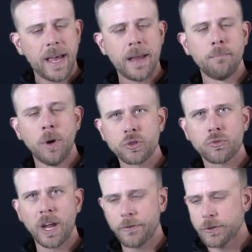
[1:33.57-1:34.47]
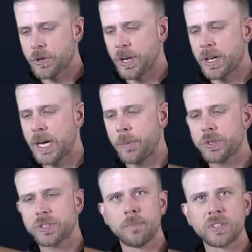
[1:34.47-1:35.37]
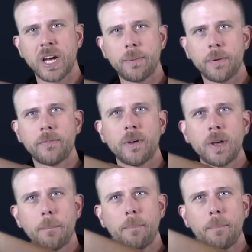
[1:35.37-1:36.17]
And most rifles are going to come with some type of